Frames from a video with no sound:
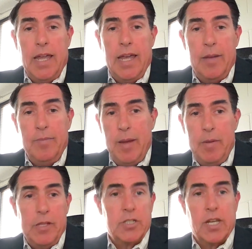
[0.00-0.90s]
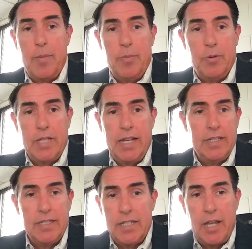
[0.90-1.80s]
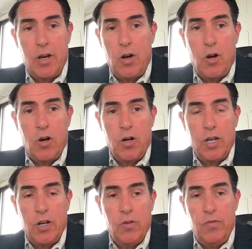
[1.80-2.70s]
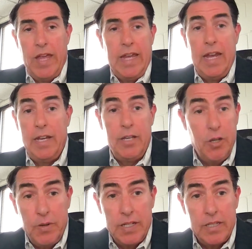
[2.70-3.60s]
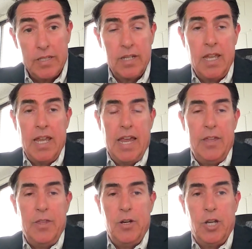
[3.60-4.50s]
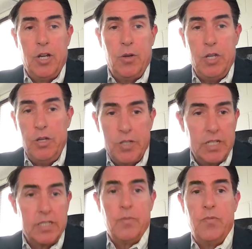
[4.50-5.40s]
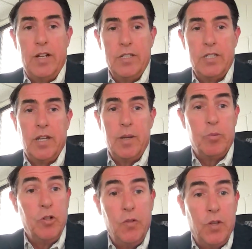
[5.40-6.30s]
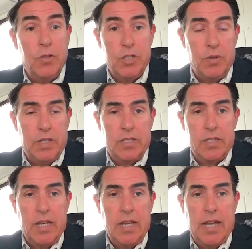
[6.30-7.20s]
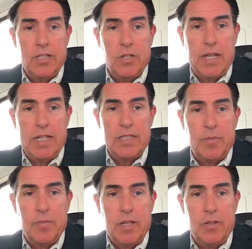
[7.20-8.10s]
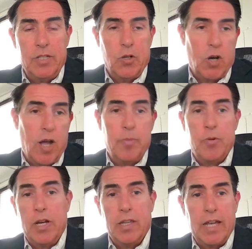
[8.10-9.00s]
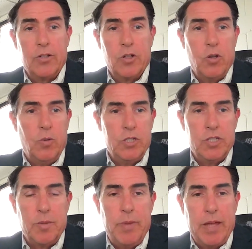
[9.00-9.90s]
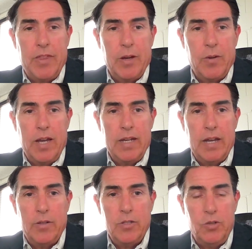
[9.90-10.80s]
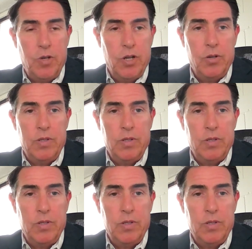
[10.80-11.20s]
and maybe there's a couple of tenants that are, vacated units, and they're, using some funds to improve those units. And so that's something you see, or upgrade electrical, which is a big thing right now, as in